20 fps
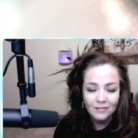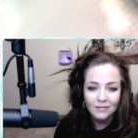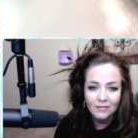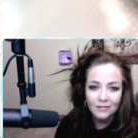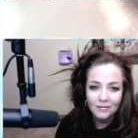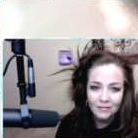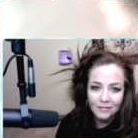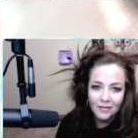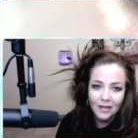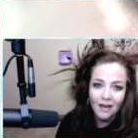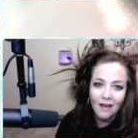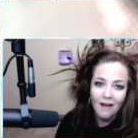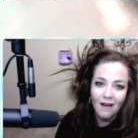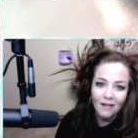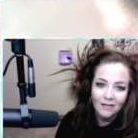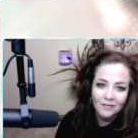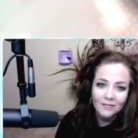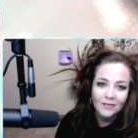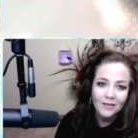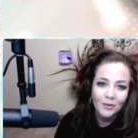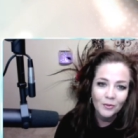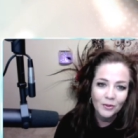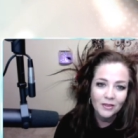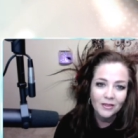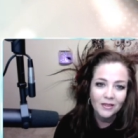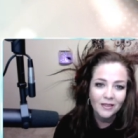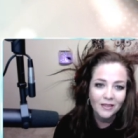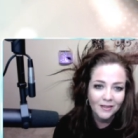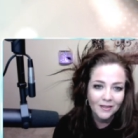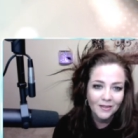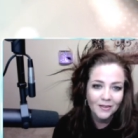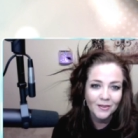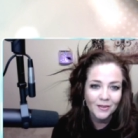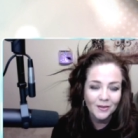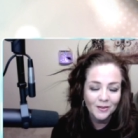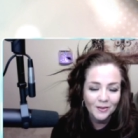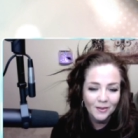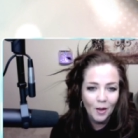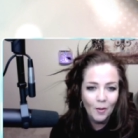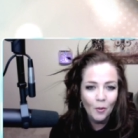Yeah, it really is.
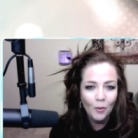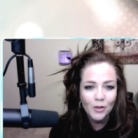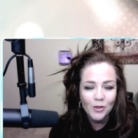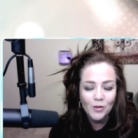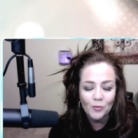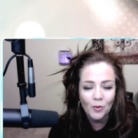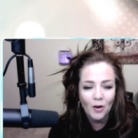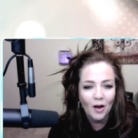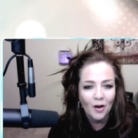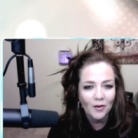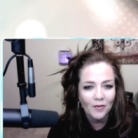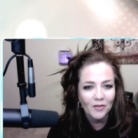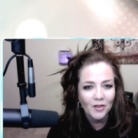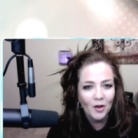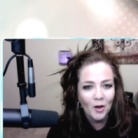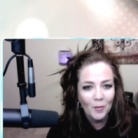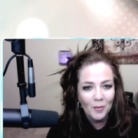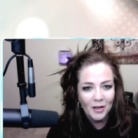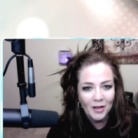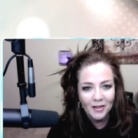I'm always proud of Dominic.